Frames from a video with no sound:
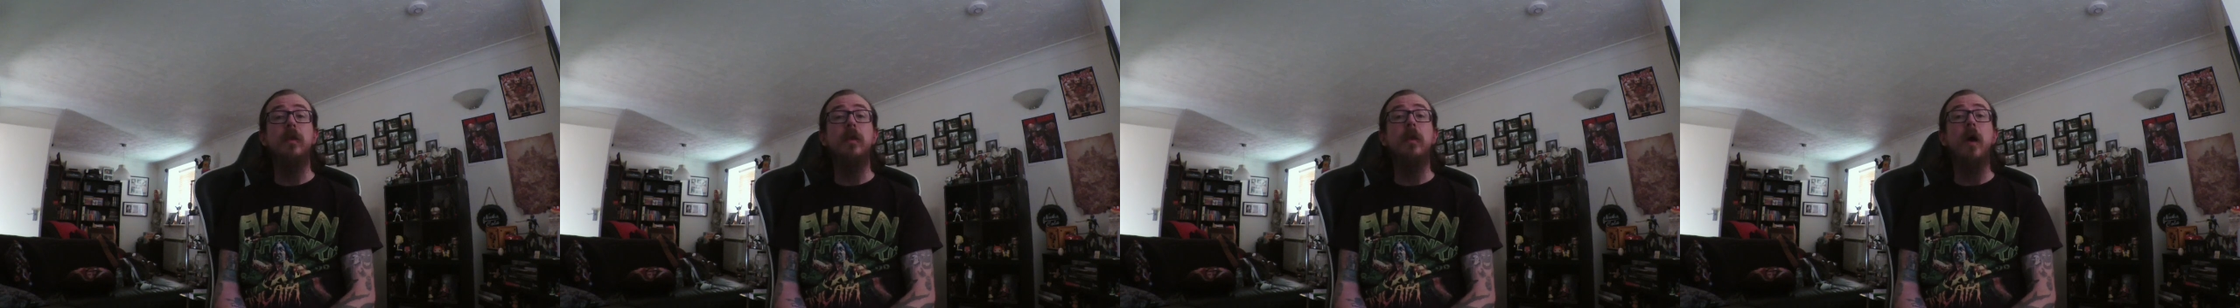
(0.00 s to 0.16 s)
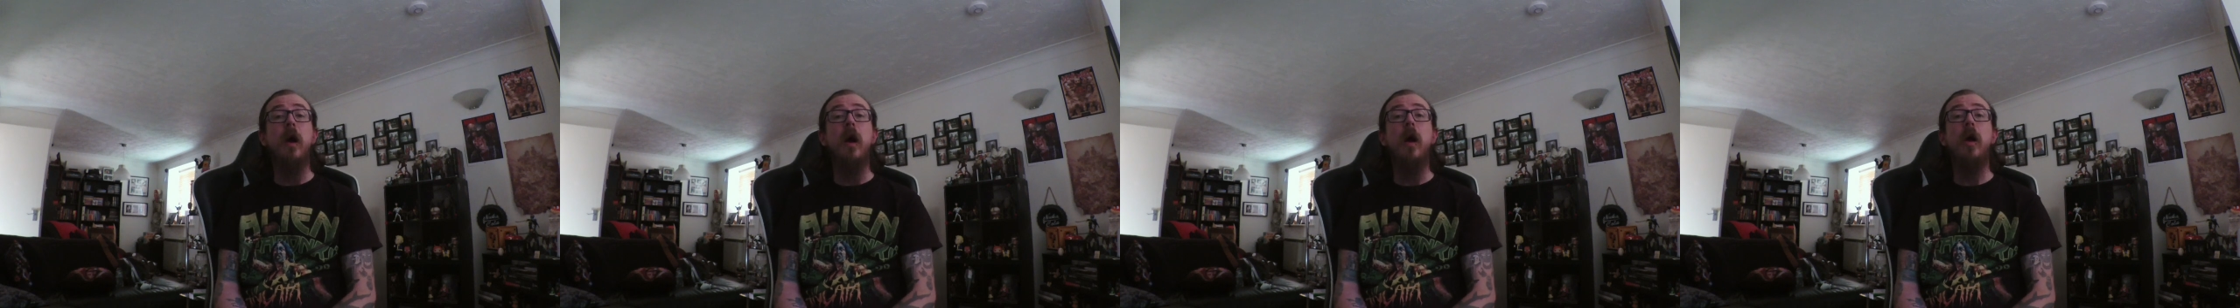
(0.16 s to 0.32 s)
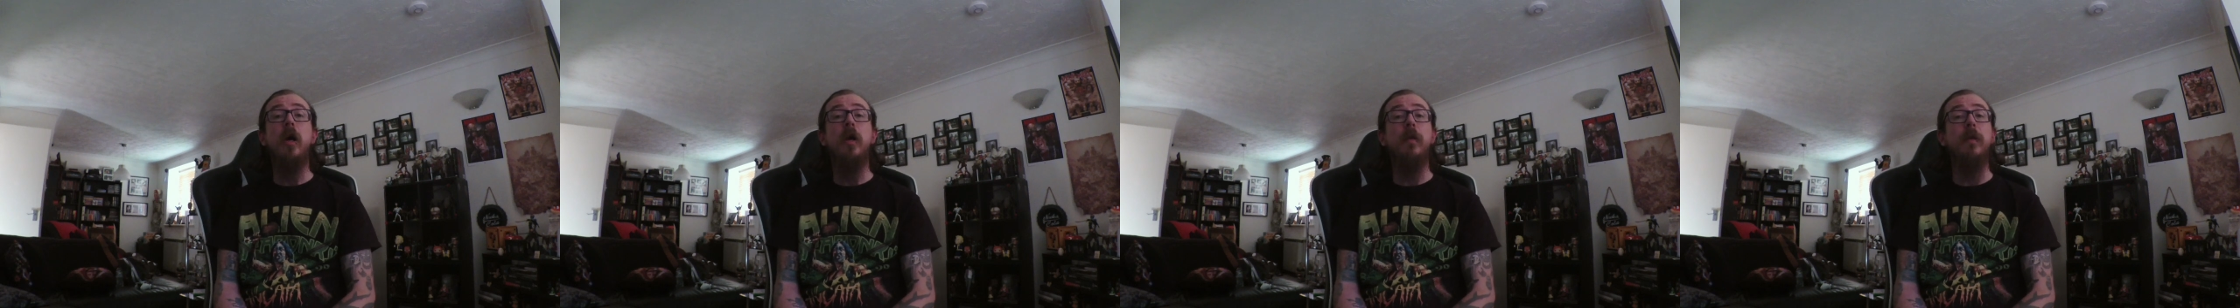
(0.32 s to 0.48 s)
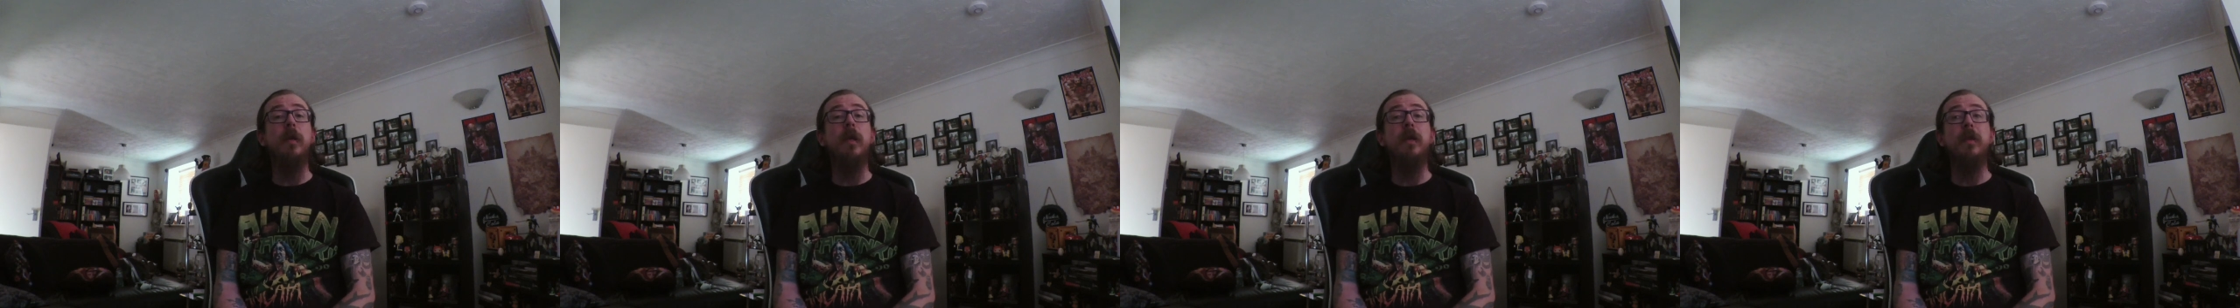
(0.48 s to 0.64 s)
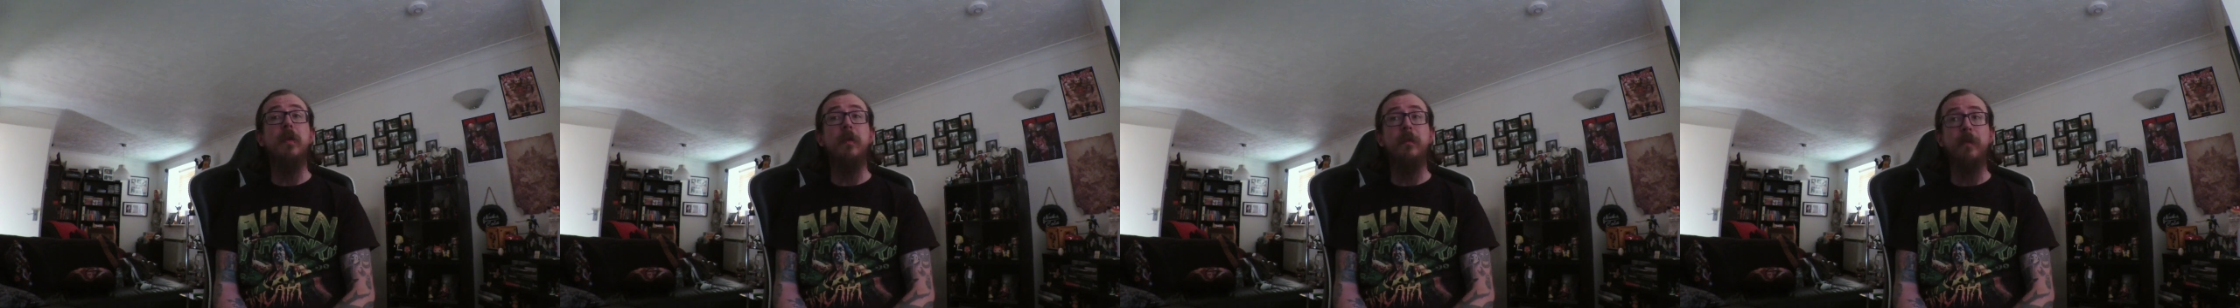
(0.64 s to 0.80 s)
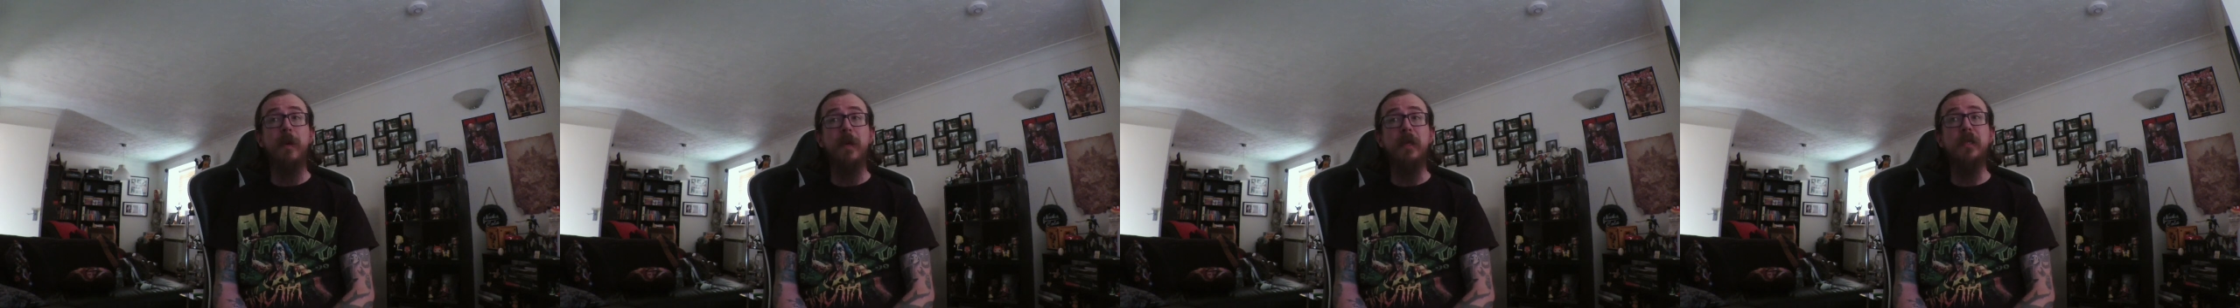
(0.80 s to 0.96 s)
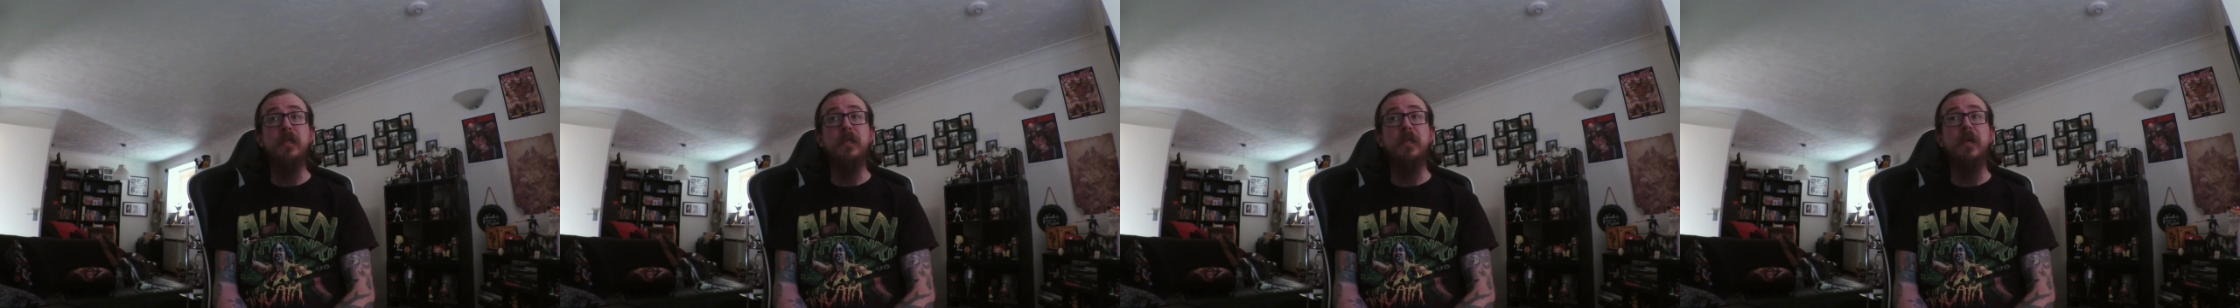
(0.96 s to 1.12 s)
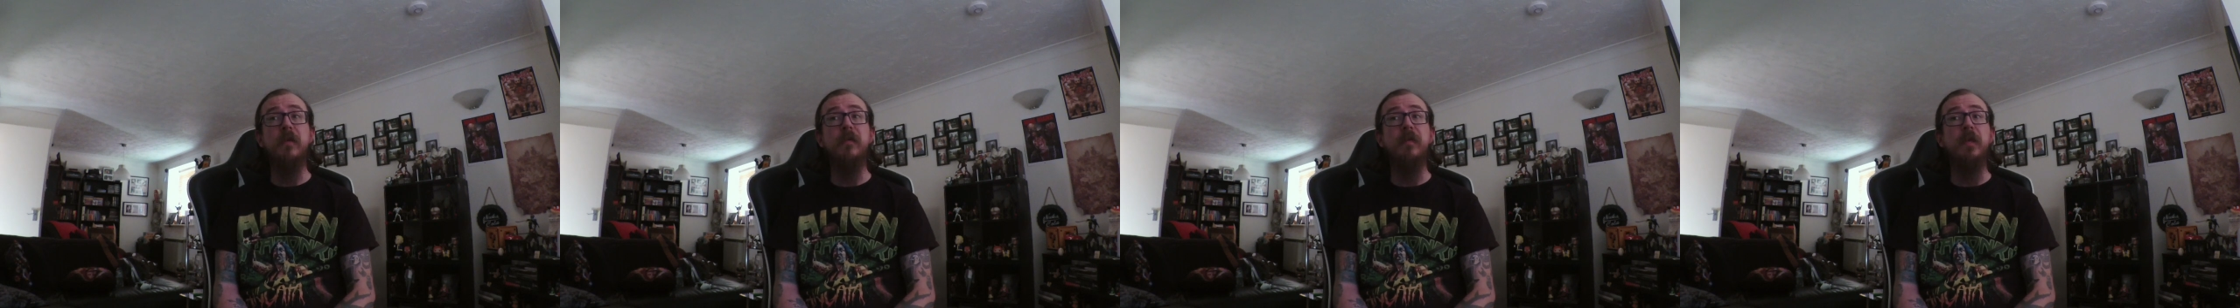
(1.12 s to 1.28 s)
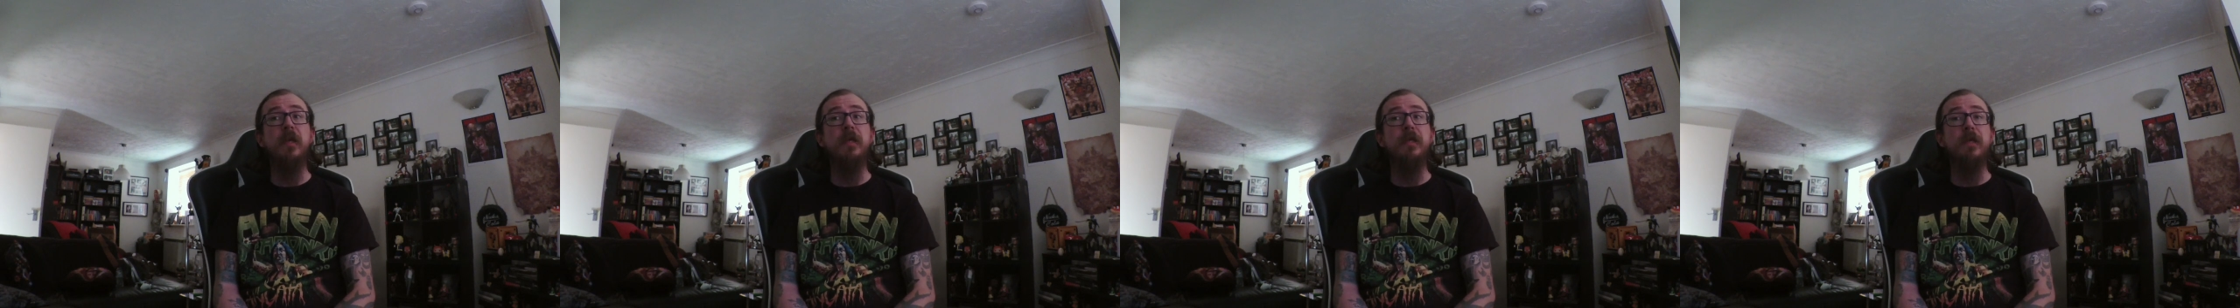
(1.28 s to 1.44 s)
arguably the best
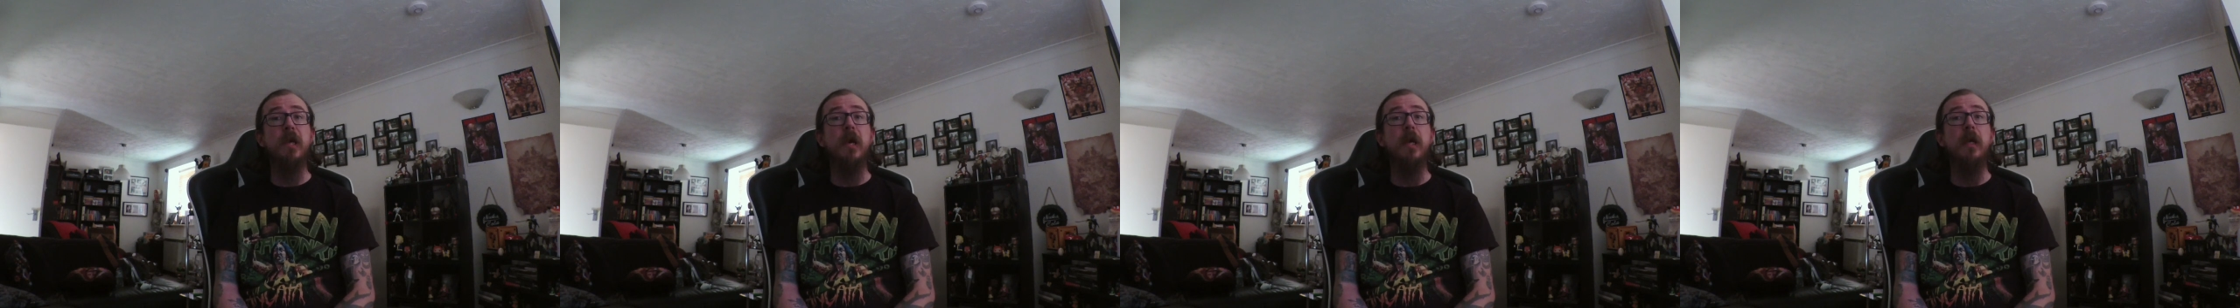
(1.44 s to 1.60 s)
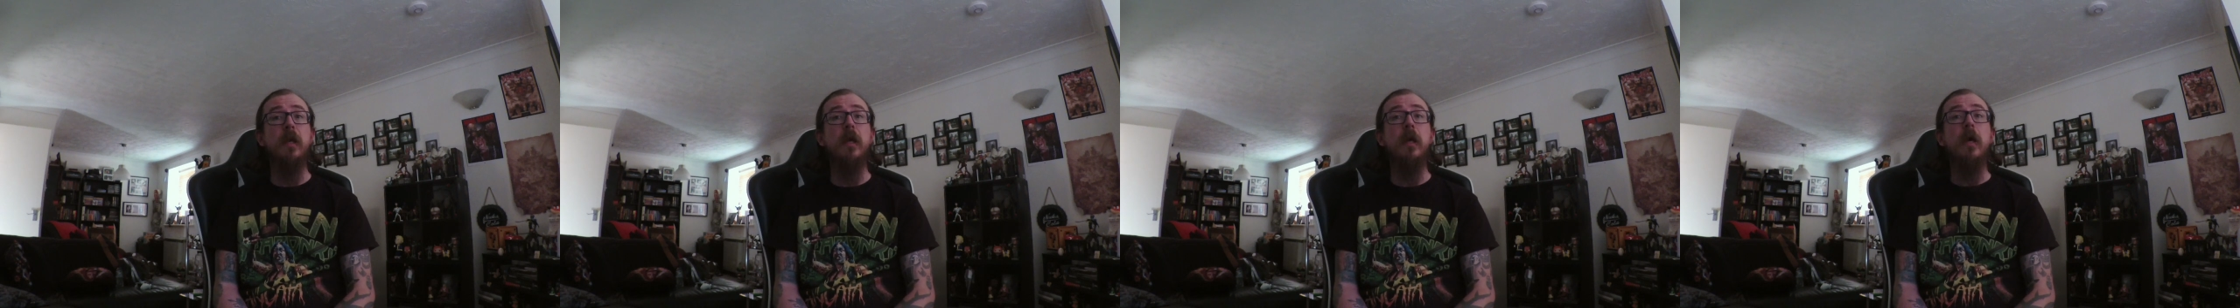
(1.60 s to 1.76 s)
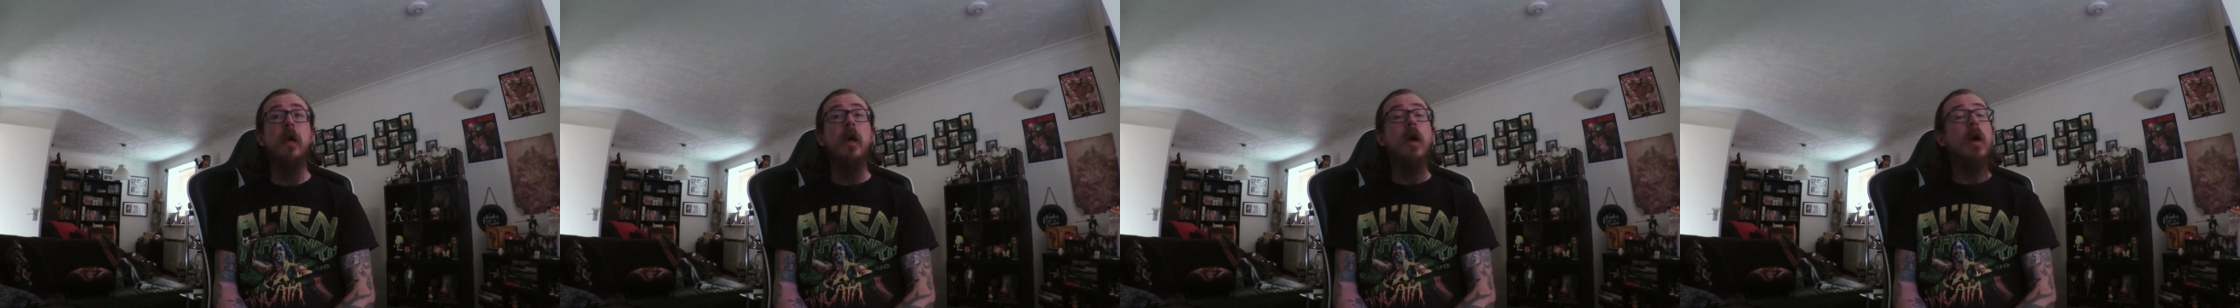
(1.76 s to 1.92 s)
stuff they've done,